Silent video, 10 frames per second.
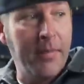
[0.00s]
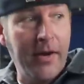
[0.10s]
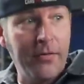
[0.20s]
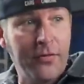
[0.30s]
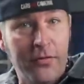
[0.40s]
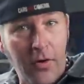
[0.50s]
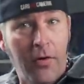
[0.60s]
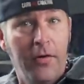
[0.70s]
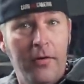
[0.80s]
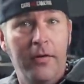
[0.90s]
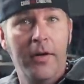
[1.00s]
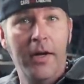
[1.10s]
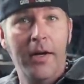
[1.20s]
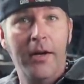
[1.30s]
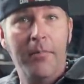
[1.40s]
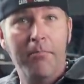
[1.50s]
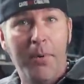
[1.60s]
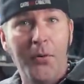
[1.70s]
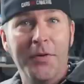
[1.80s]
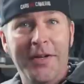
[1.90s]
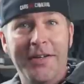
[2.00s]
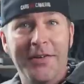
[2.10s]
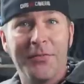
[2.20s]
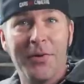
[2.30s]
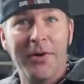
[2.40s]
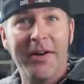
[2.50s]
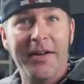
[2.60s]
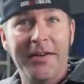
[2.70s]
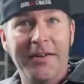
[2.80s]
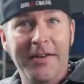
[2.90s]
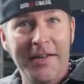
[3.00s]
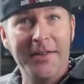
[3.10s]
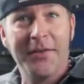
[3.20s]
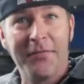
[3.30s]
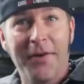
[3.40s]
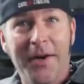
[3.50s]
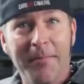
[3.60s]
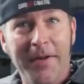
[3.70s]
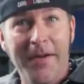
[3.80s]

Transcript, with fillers: about starting bolting in this rear end in this frame.